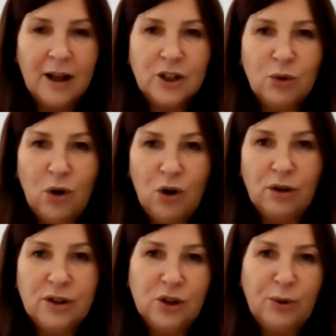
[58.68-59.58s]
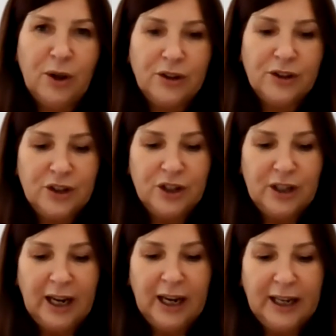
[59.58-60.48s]
So, also with us
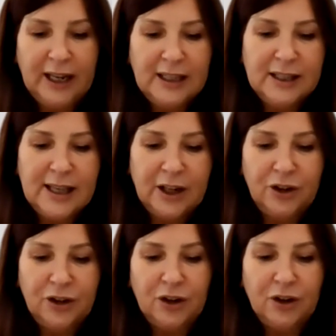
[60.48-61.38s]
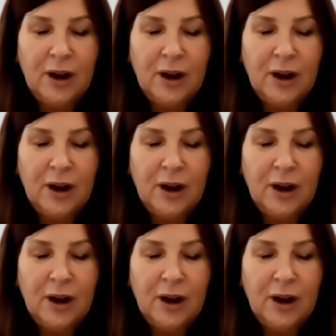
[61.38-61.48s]
today is Senator